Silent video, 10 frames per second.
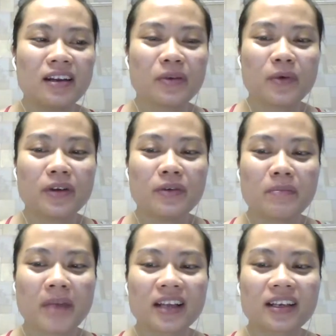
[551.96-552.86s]
will
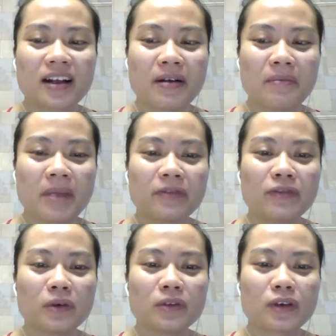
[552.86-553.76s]
make uh, my
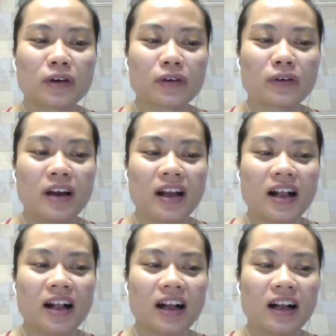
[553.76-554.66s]
photo
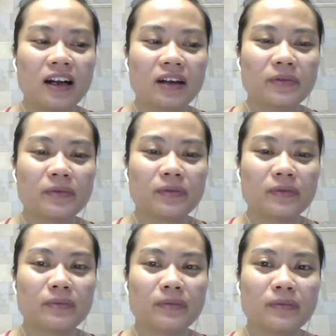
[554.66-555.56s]
uh,
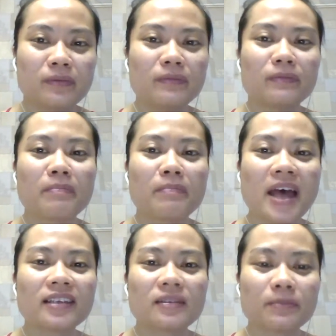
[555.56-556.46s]

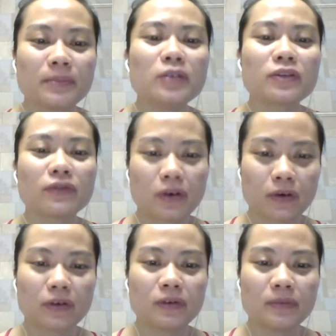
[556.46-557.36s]
bad,
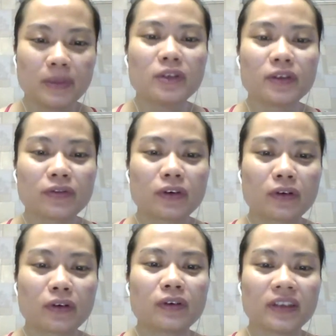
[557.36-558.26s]
beautiful,
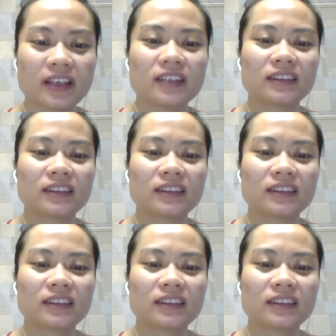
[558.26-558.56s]
beautiful. Yes.